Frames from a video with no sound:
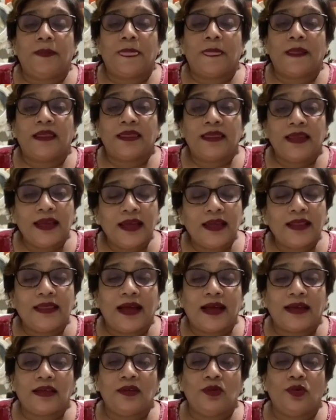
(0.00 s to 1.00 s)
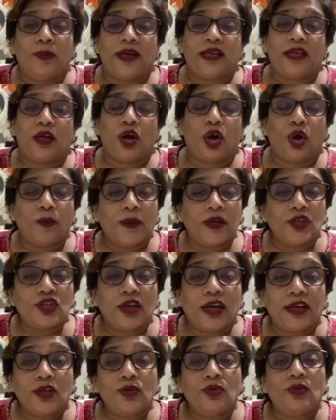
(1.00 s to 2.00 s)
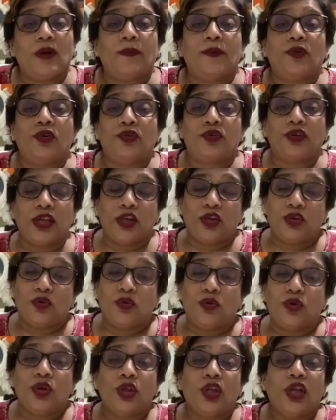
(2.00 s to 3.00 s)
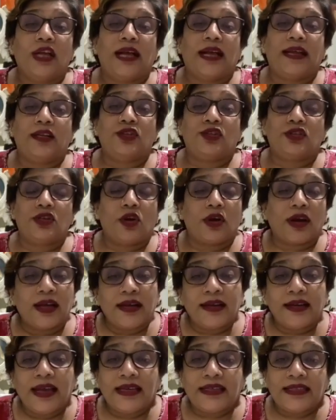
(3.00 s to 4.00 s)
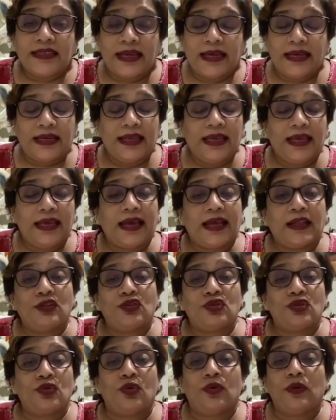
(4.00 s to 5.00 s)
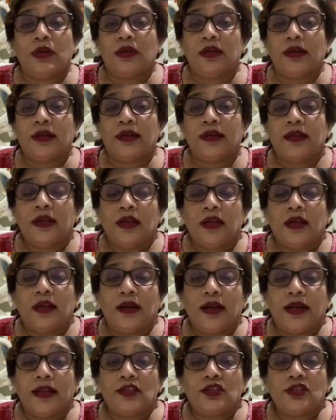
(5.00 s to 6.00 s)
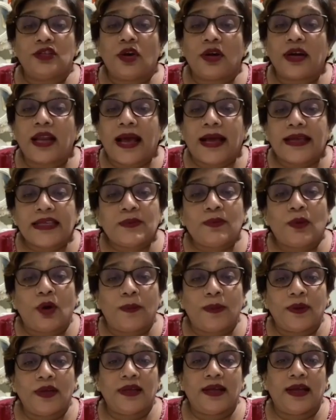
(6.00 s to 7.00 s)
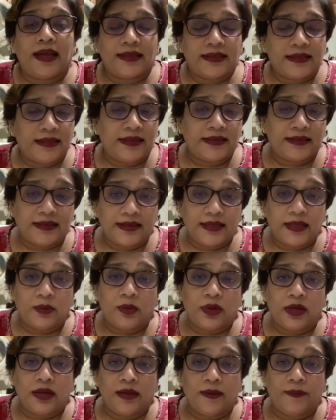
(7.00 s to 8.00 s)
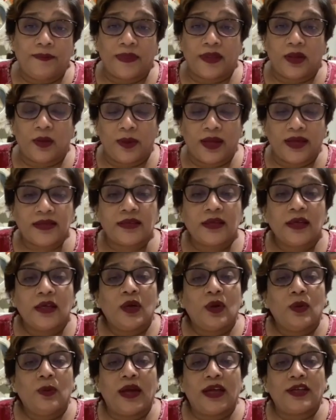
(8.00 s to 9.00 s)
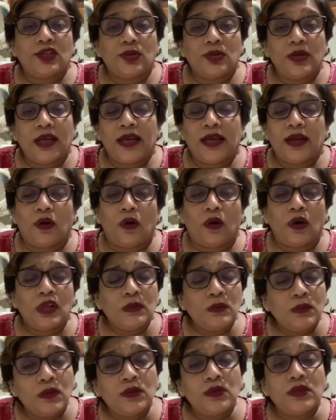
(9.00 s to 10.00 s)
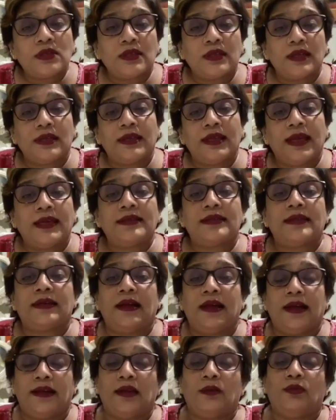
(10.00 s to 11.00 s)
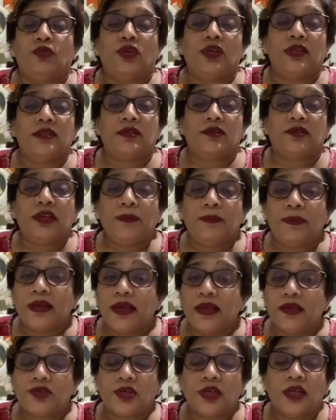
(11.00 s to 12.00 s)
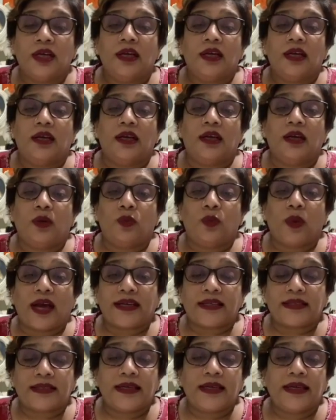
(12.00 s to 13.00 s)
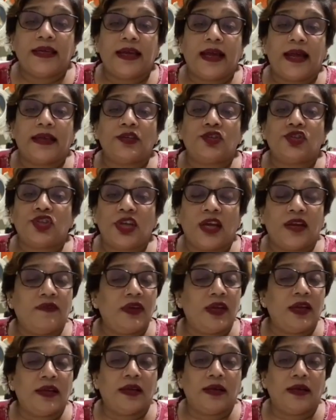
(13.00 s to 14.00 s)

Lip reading: think that no matter how much I do, I'm going to regrow, and it's not a great technique, and so it's not as popular as it is in the West, where today almost laser hair removal is replaced waxing and shaving,